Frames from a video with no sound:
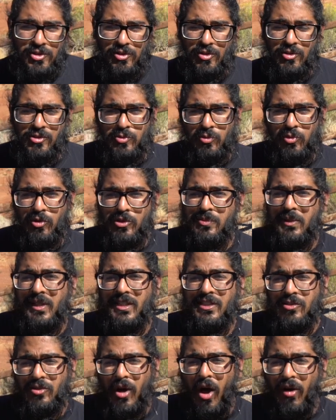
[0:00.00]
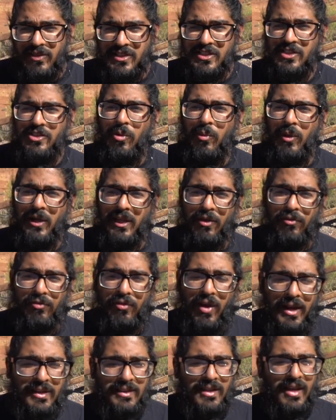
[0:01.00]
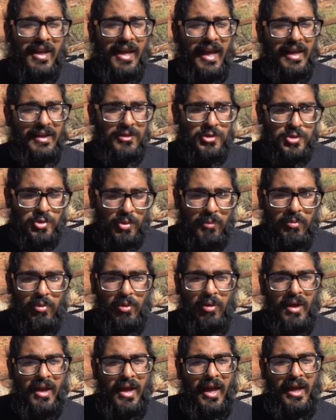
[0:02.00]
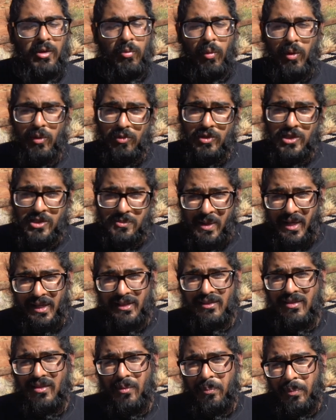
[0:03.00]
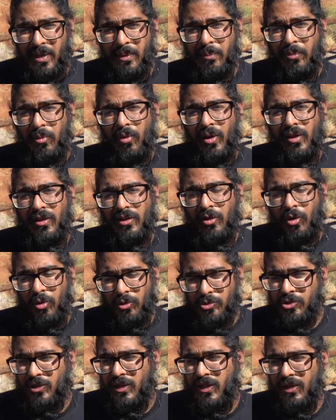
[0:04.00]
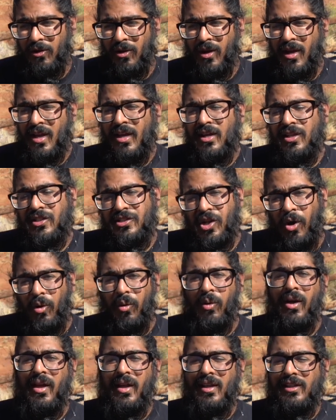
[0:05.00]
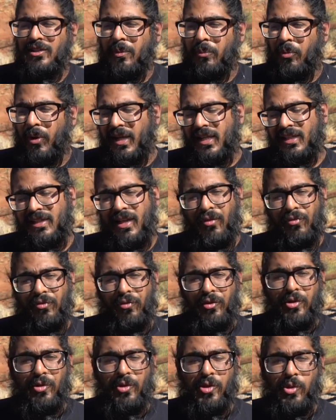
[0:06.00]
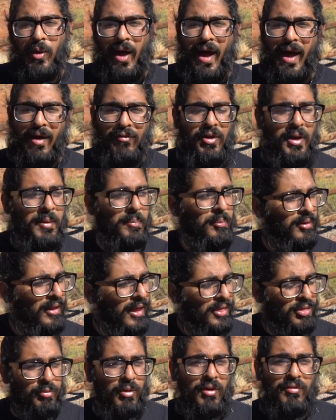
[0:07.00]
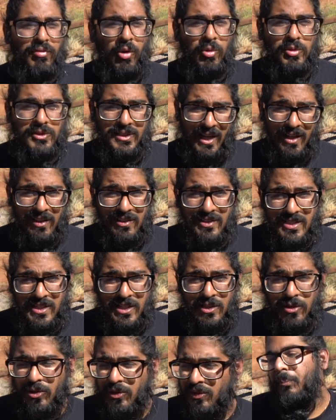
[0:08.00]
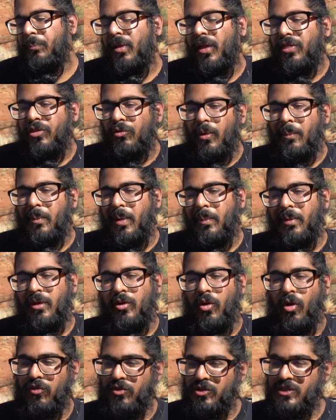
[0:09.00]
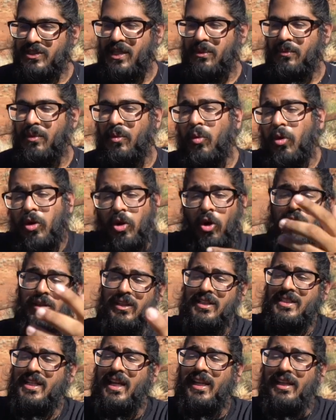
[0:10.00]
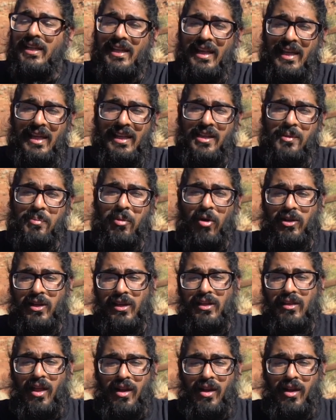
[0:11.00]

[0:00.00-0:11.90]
to those rules because you obviously don't want to get fined and in trouble, and you want to respect the people and the culture here. So, to break it down for you, you have a plethora of hotels here. Plethora might be an overstatement. We're currently standing in the parking